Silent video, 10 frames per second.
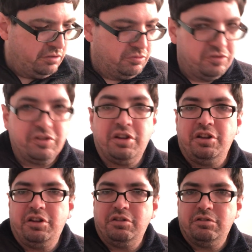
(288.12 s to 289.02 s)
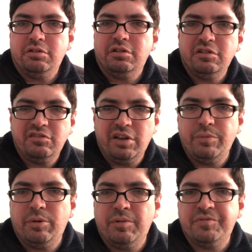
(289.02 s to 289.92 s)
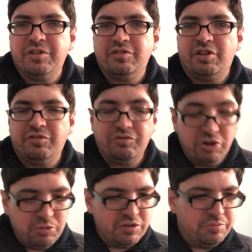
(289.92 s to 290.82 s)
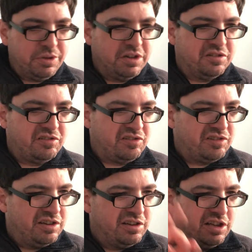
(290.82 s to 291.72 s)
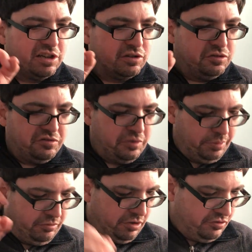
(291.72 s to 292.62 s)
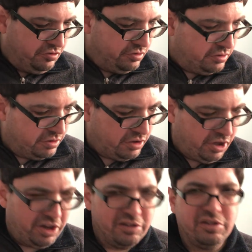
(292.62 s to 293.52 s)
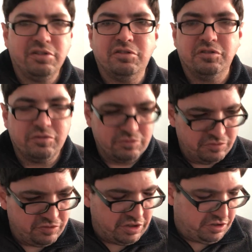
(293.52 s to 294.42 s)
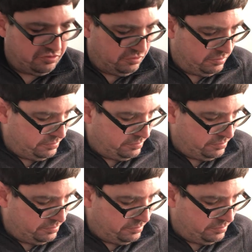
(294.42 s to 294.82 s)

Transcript: which is a Canadian gaming website that I frequent because they got good shipping rates and a good selection.